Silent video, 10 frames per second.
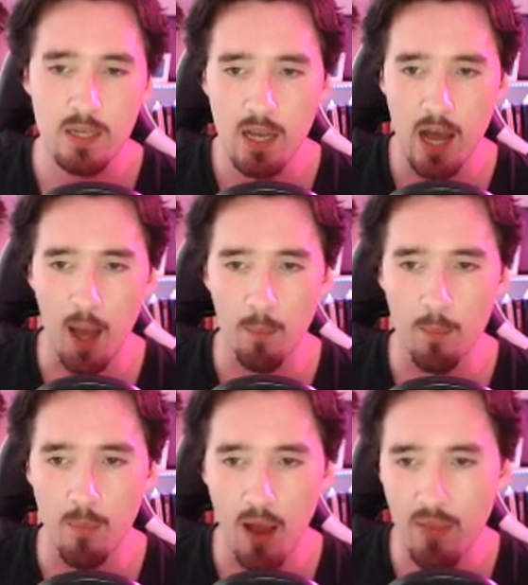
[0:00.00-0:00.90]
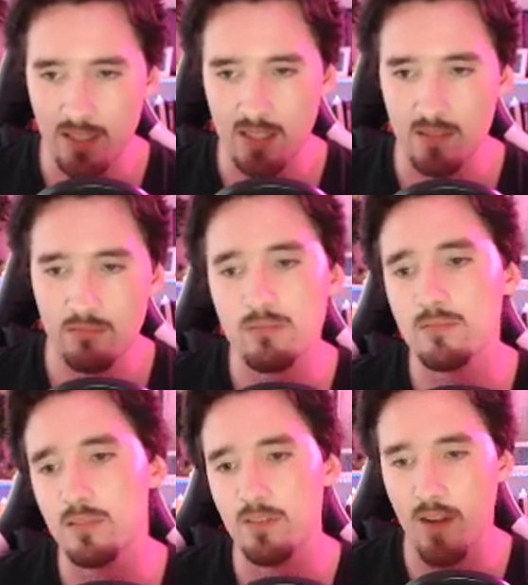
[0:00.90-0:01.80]
And that's
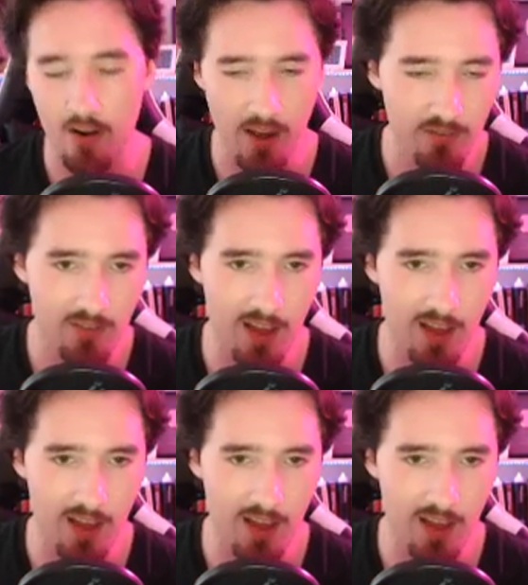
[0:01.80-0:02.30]
fair enough.